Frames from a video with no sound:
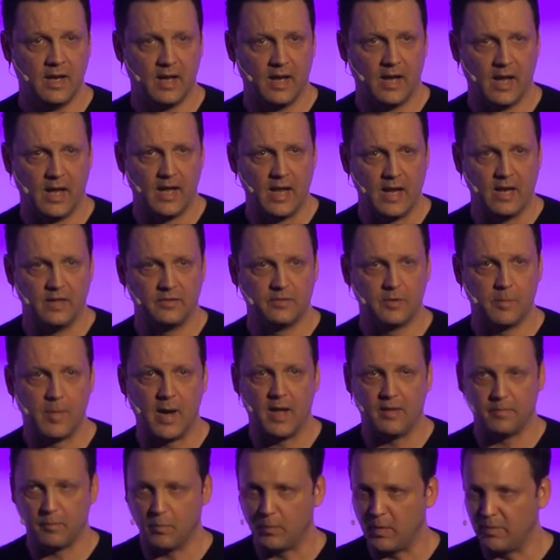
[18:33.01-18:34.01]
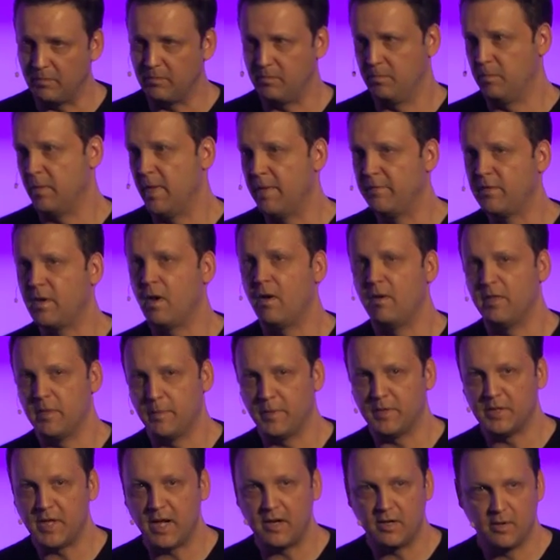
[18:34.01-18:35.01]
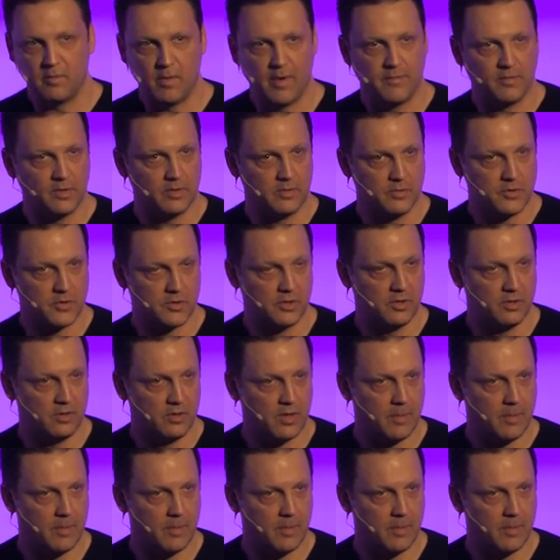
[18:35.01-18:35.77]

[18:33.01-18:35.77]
Uh, and it's about what they've called the potato revolution,